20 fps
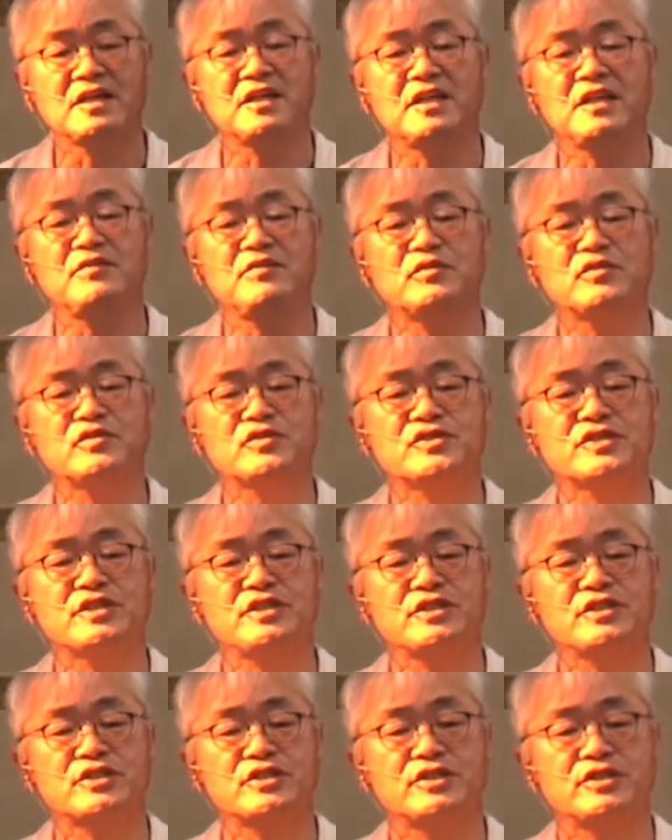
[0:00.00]
"Give to
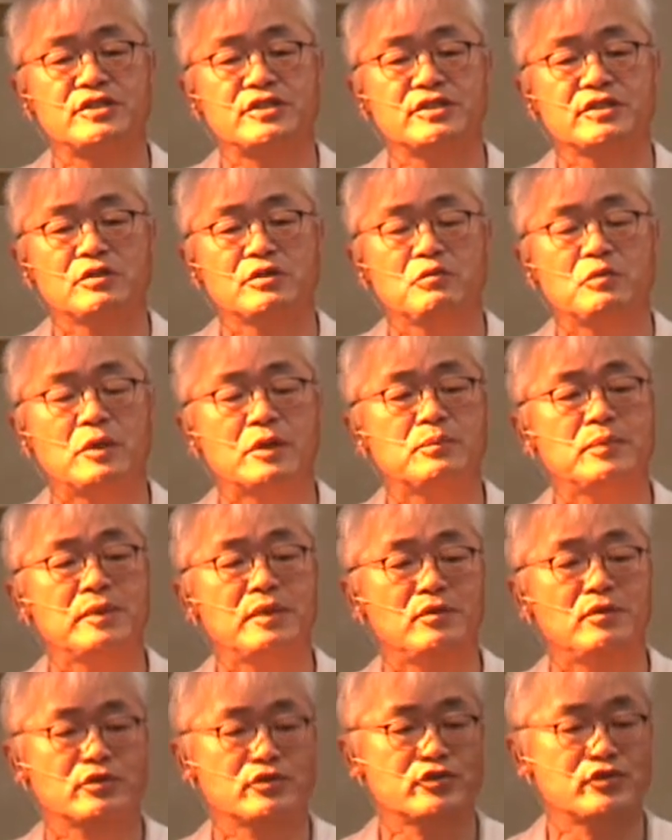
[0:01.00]
Caesar what
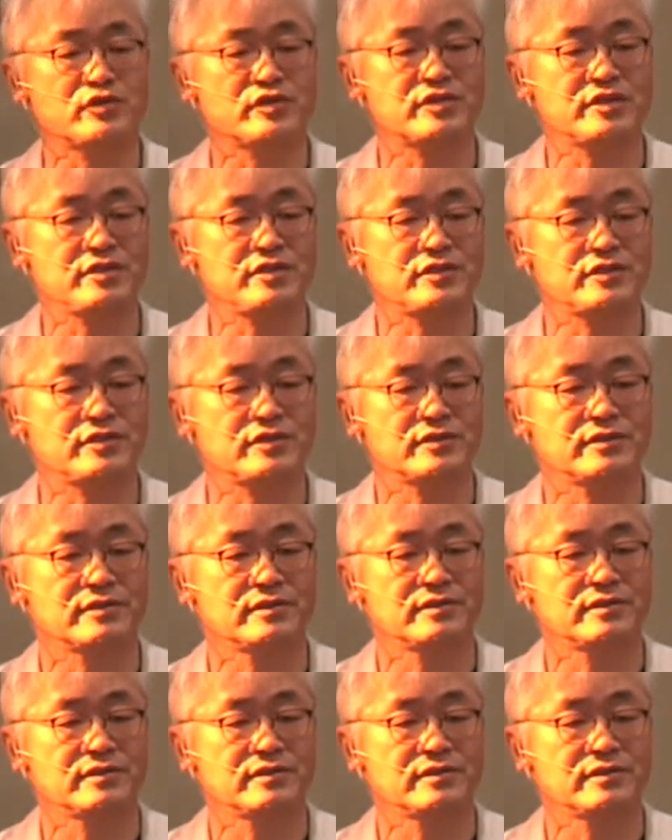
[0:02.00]
belongs to Caesar,